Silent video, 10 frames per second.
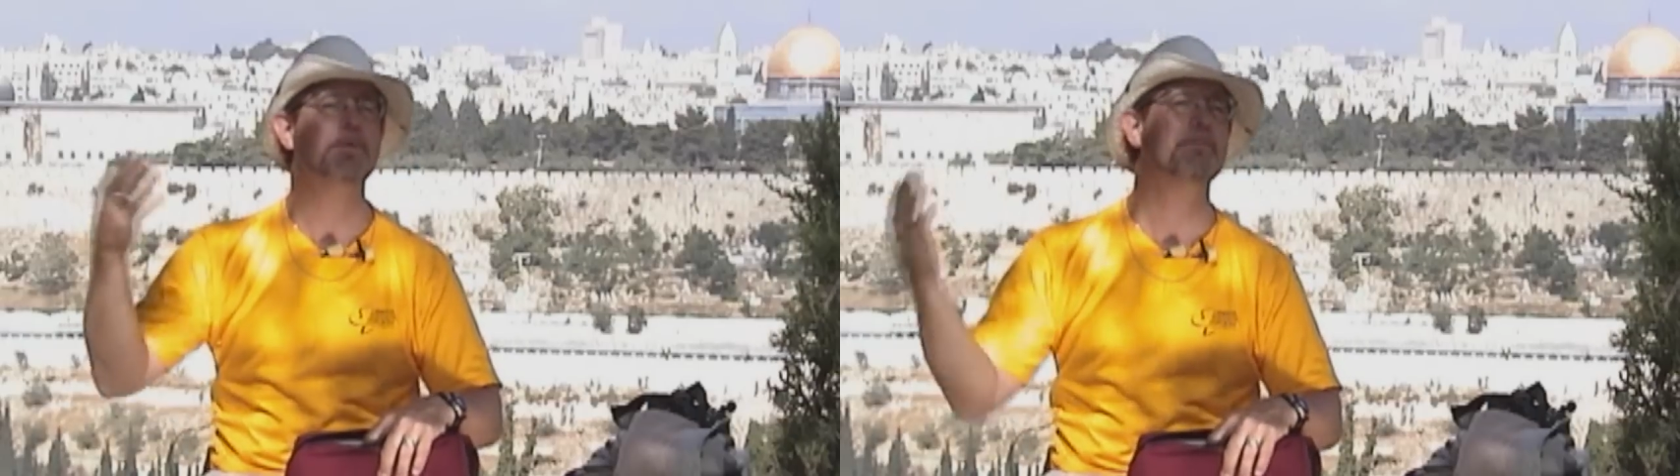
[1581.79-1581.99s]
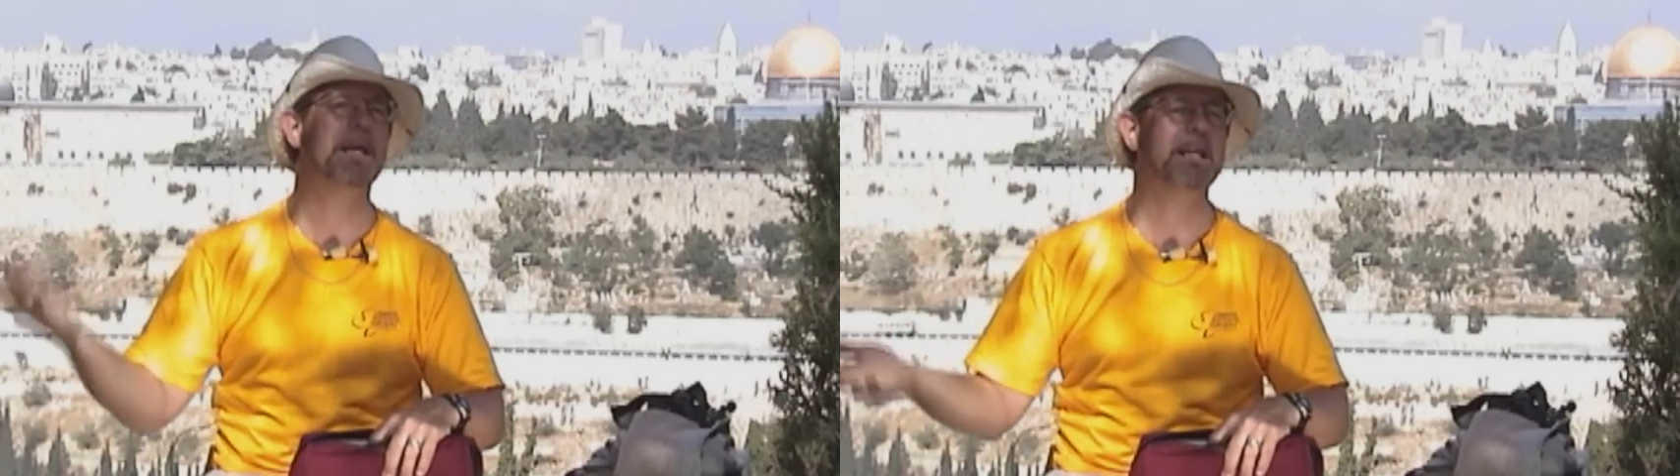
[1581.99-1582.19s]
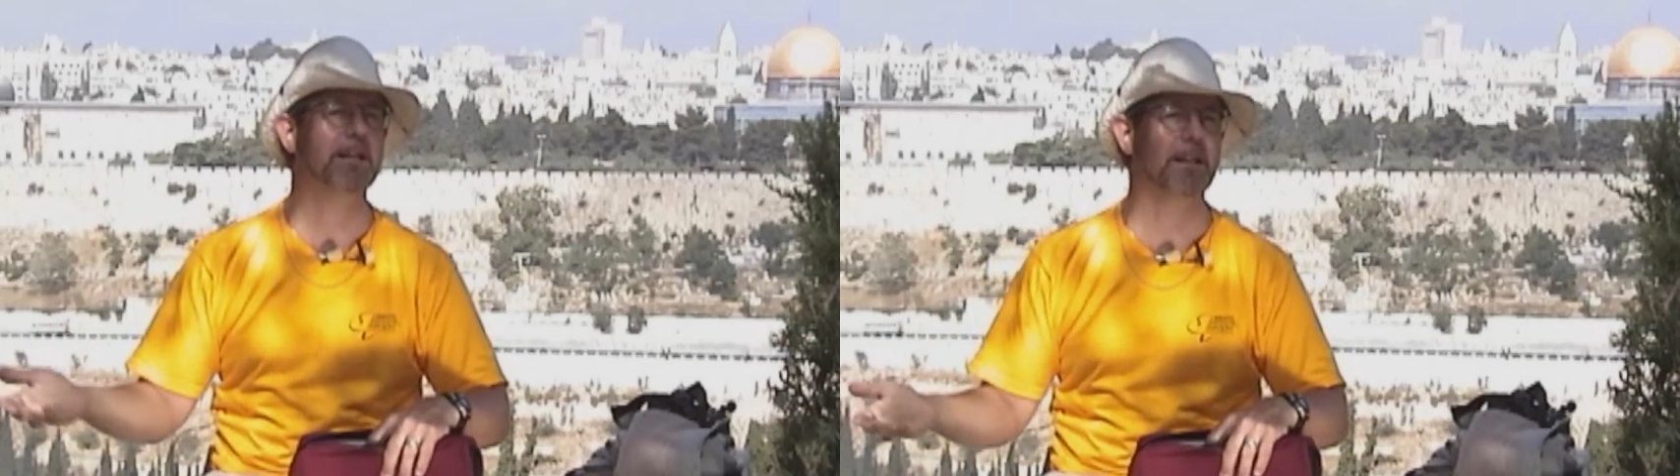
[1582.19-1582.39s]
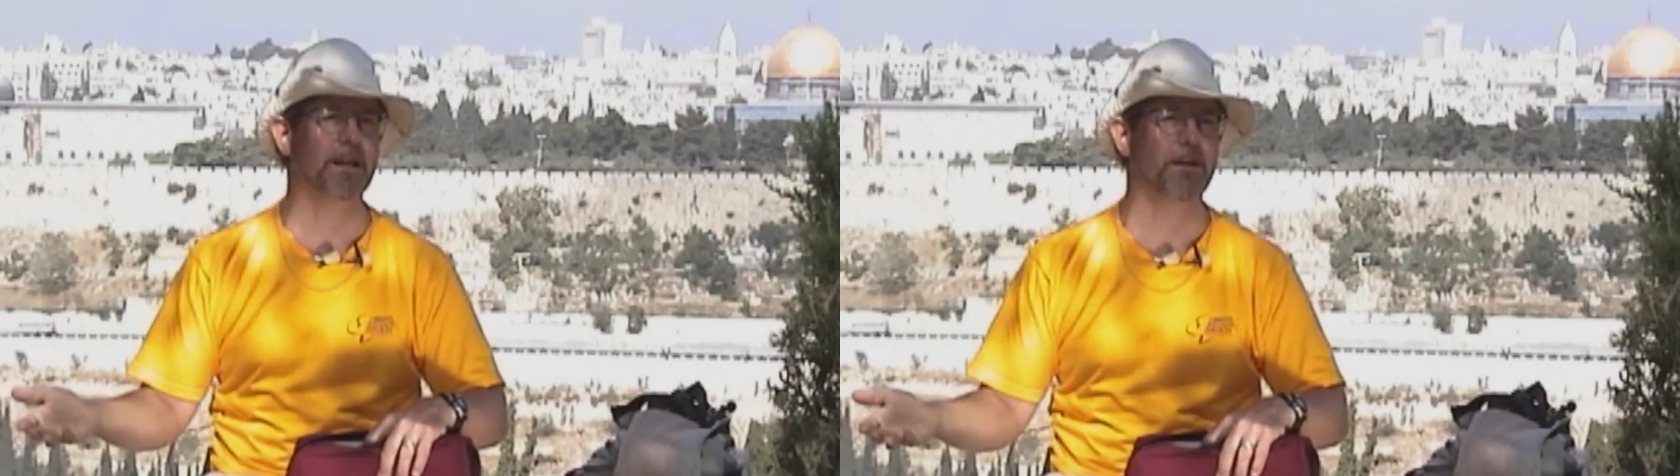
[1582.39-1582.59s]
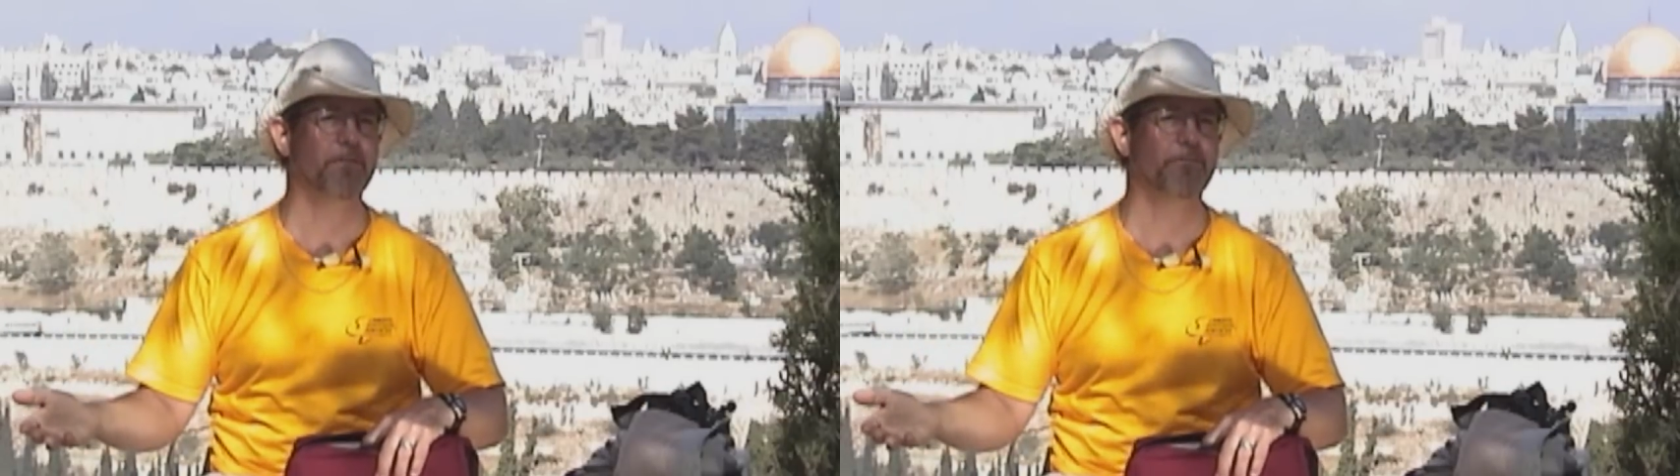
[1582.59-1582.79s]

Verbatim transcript: immediately.